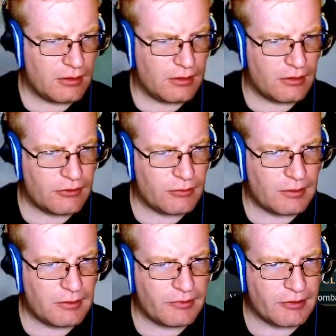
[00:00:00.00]
This way
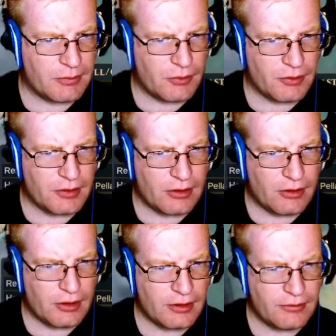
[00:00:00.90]
we've explored
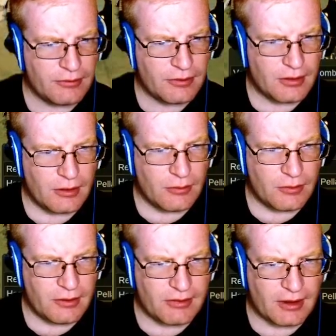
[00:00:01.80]
all of...
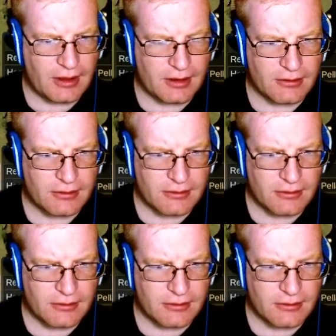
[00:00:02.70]
What is that?